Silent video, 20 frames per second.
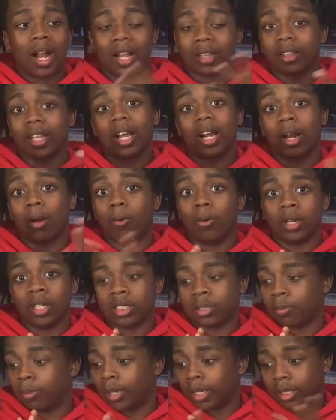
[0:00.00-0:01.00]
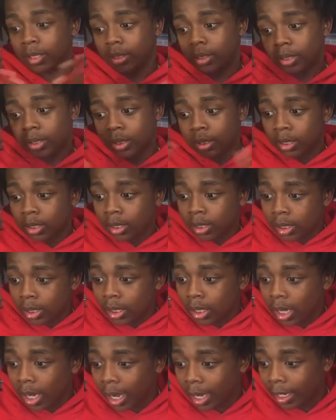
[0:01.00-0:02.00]
I thought I was, but
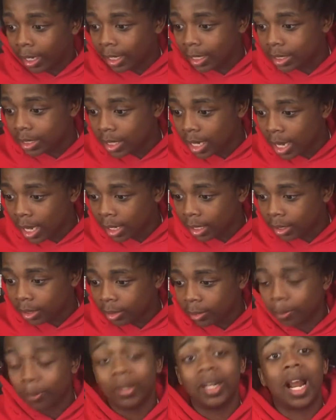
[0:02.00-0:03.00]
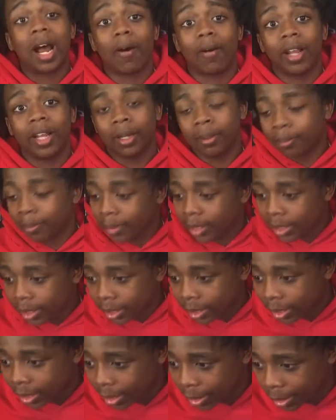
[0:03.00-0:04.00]
I guess not. But now I
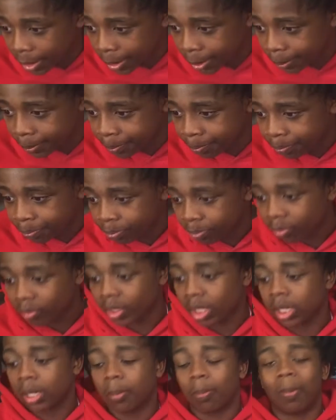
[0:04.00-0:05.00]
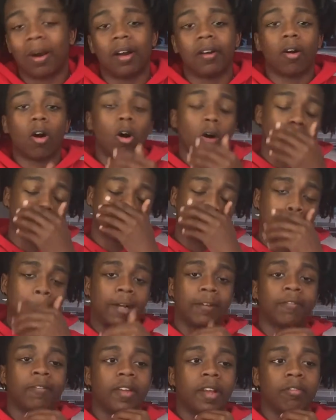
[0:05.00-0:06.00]
am. My
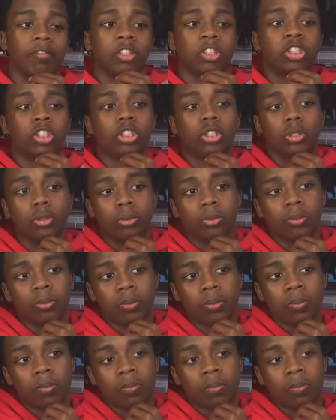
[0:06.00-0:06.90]
all-time favorite shoe.